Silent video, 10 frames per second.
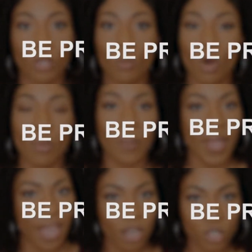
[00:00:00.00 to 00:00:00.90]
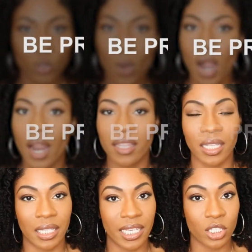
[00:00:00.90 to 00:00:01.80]
The more prepared you are, the
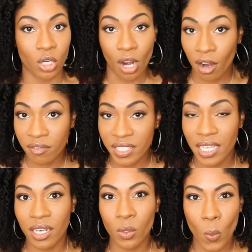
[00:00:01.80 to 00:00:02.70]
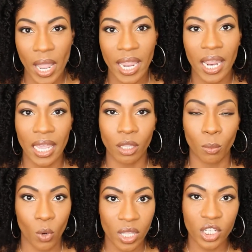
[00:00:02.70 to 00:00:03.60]
less nerves get in the way and the
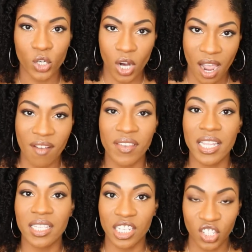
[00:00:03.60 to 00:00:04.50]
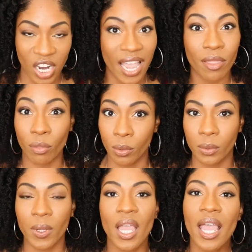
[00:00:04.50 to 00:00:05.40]
more that your confidence can shine through.